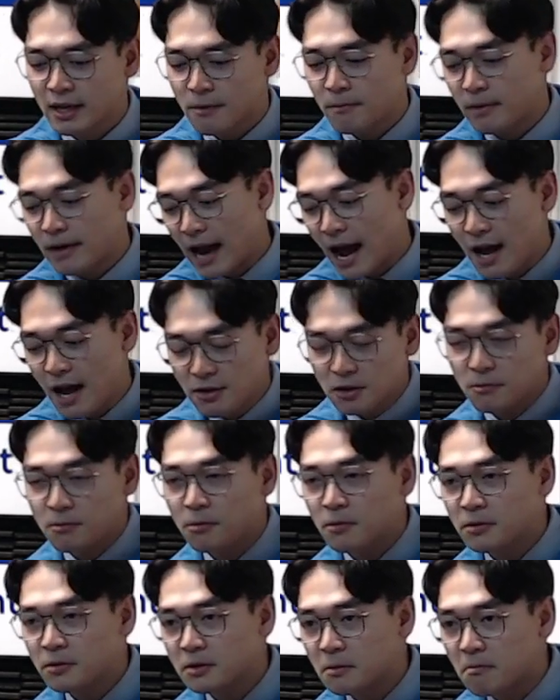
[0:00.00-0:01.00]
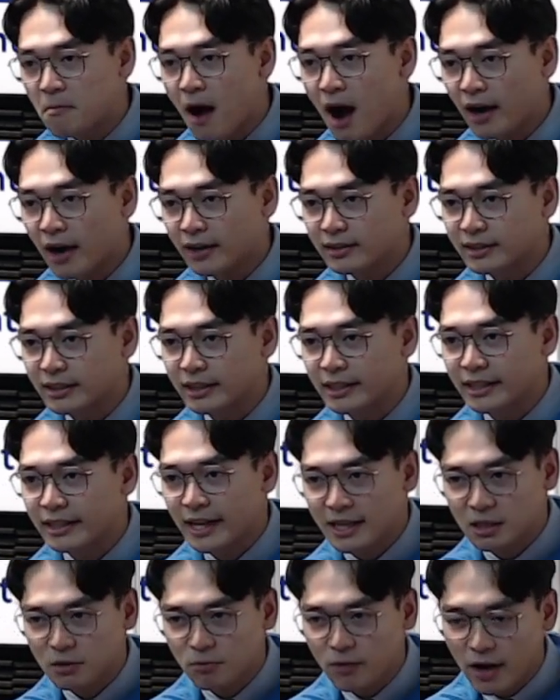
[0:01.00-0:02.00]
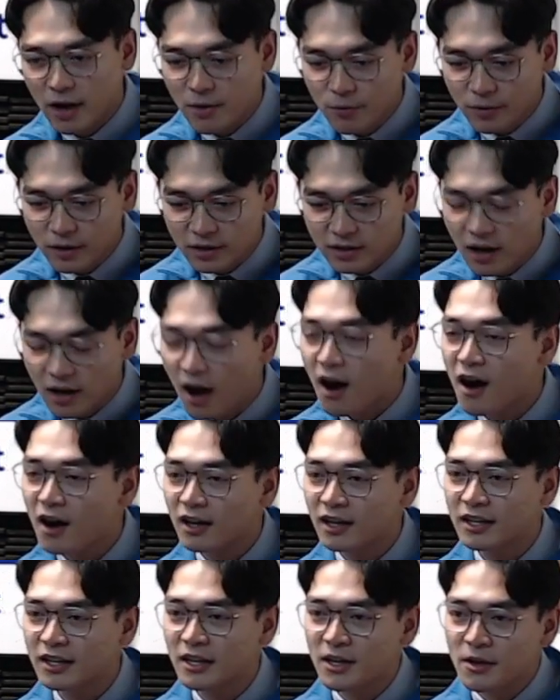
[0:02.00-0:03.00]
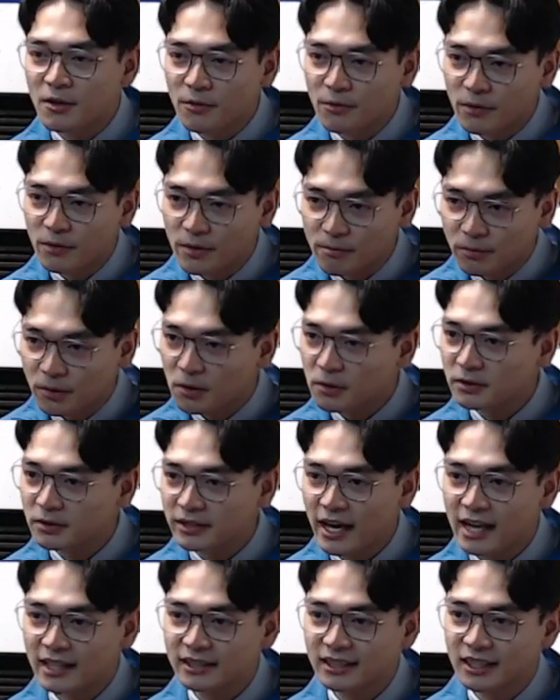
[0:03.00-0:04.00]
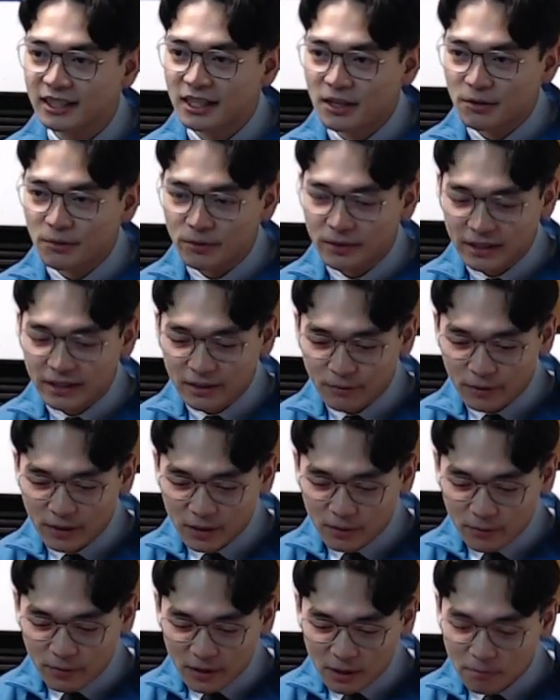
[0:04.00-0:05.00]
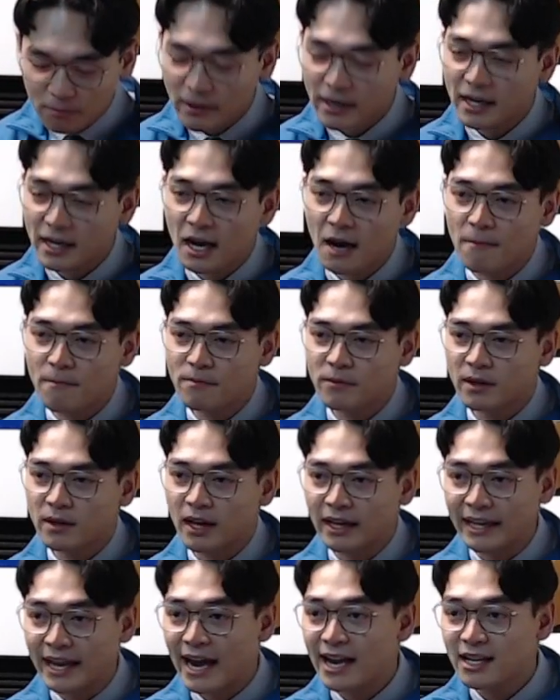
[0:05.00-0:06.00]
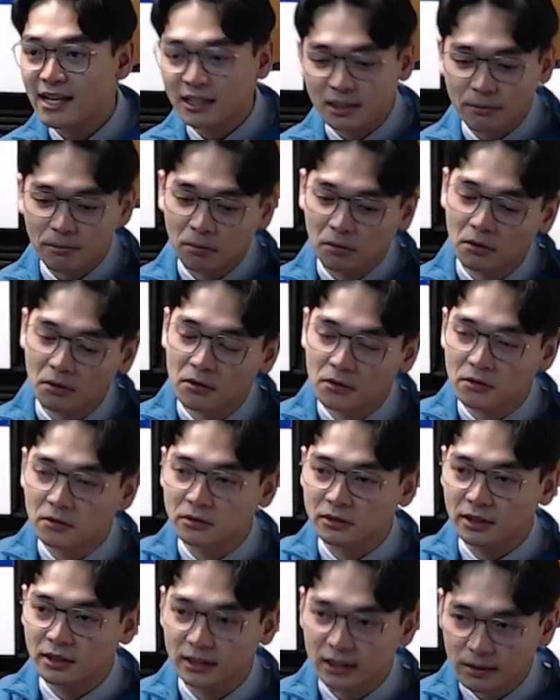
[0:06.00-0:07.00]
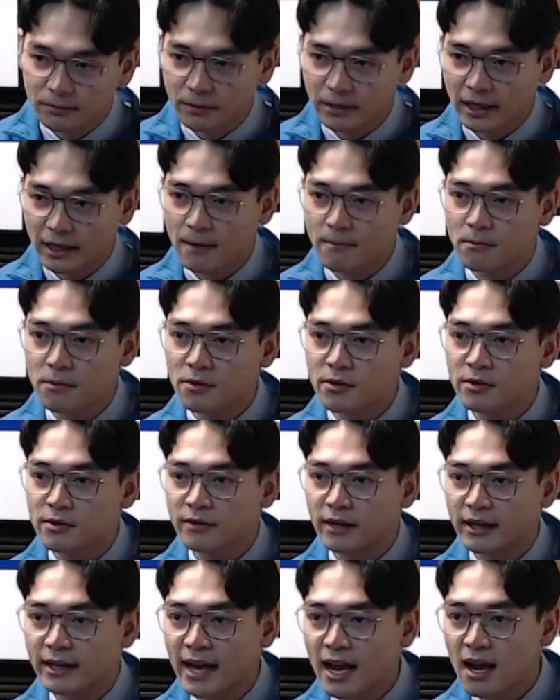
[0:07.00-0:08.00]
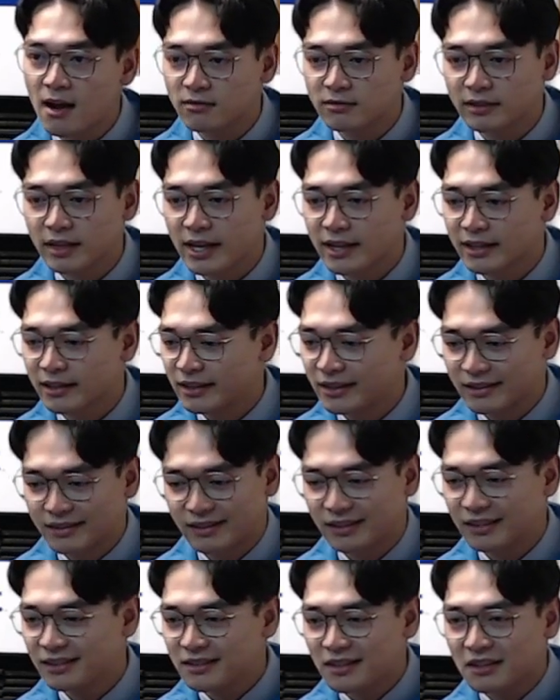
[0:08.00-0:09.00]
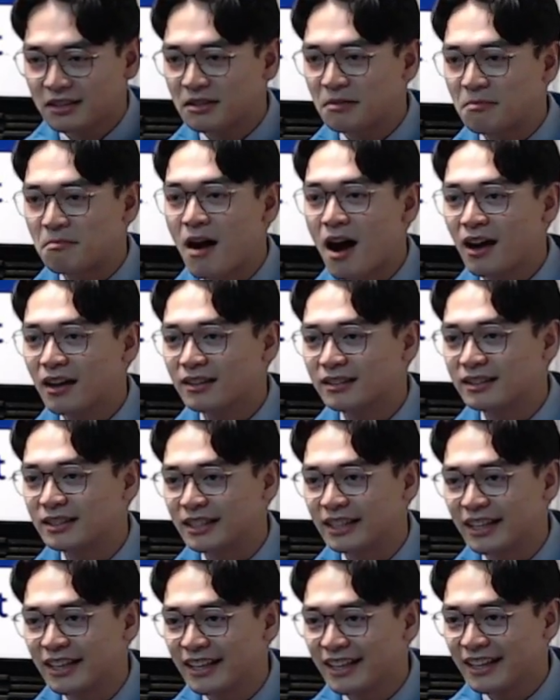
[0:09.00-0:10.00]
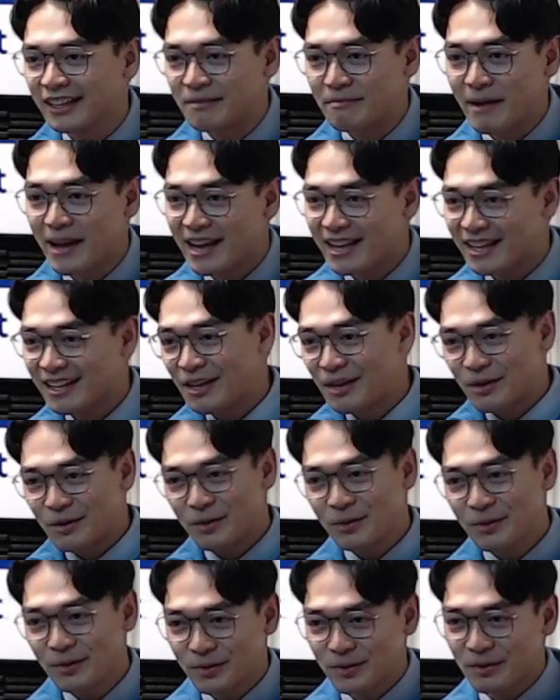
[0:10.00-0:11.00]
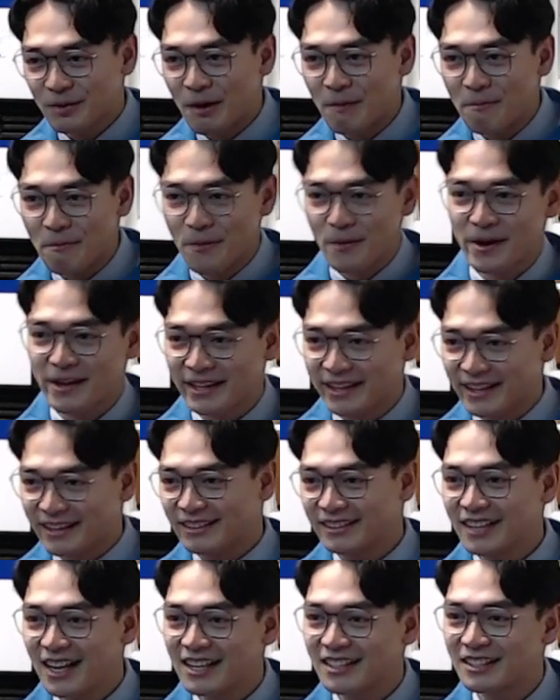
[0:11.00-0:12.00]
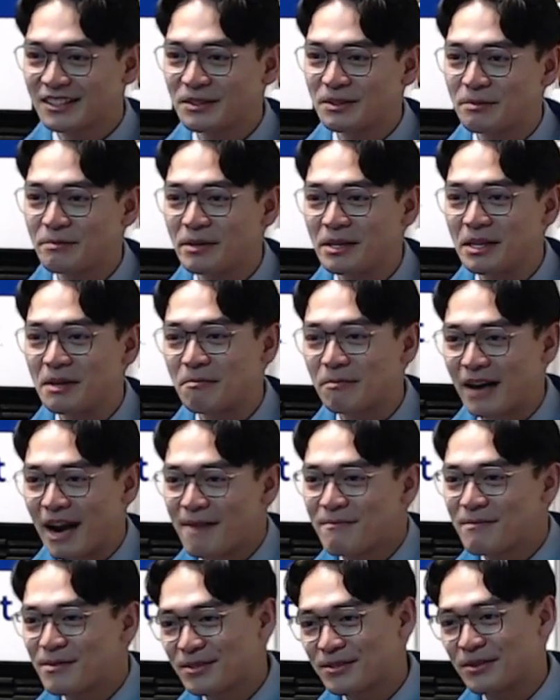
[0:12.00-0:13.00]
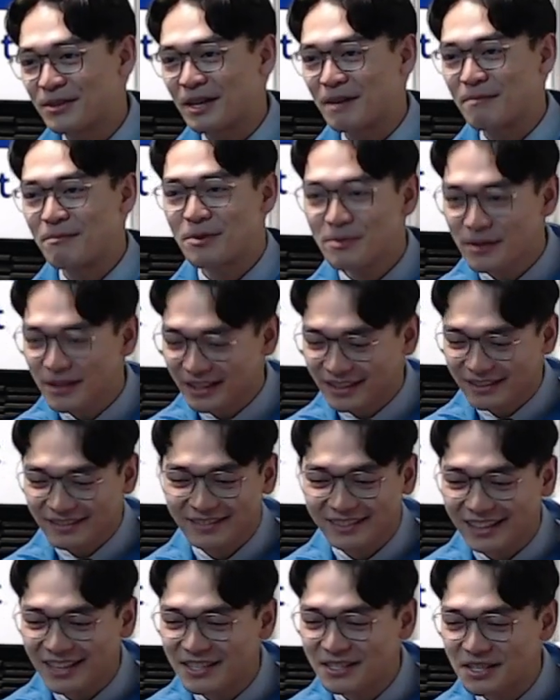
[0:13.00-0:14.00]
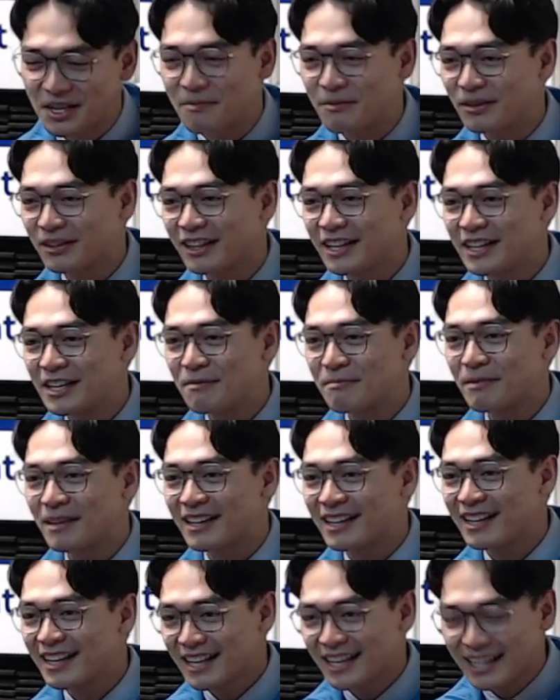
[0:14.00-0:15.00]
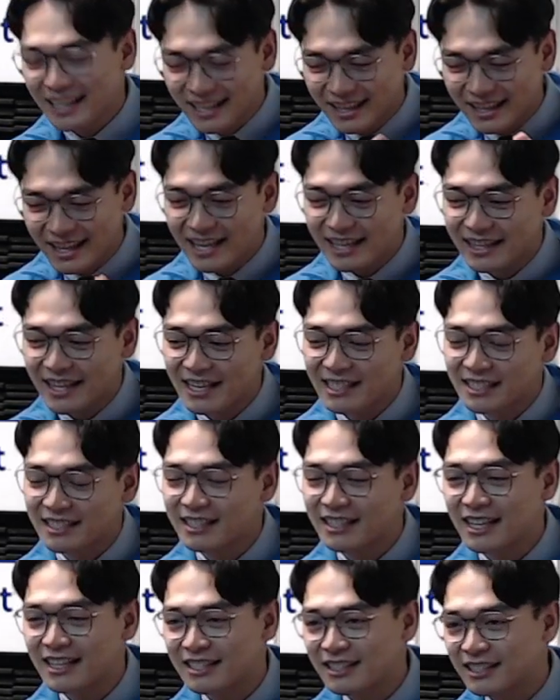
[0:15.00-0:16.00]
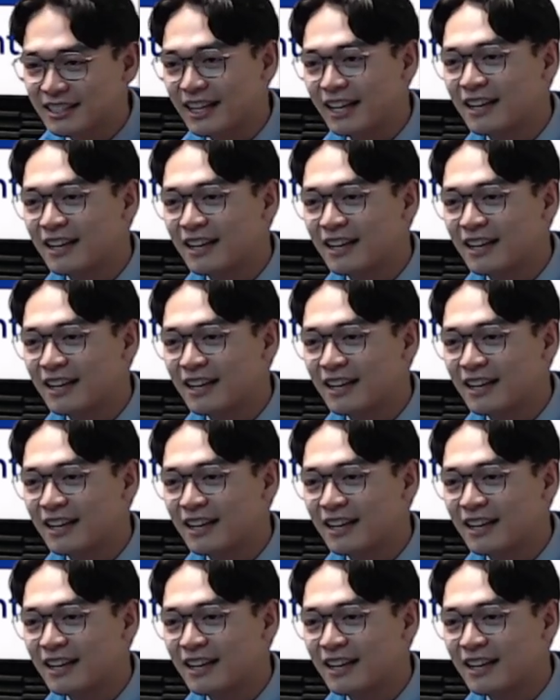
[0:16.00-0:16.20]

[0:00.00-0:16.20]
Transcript: But I support democracy. That's why we talk, we protest, we speak up against the political system in Cambodia right now, and that this is not democracy. Man, who appoint their son to be the prime minister of Cambodia? We can talk about later, but that's yeah.